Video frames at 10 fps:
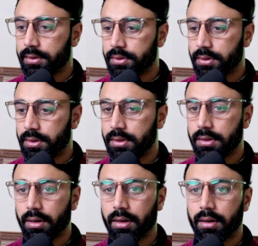These are
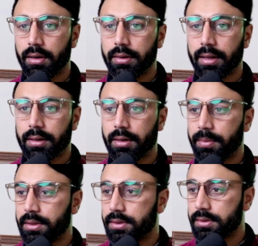directory
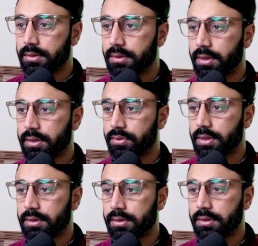pages. As you can
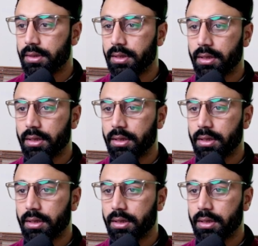see,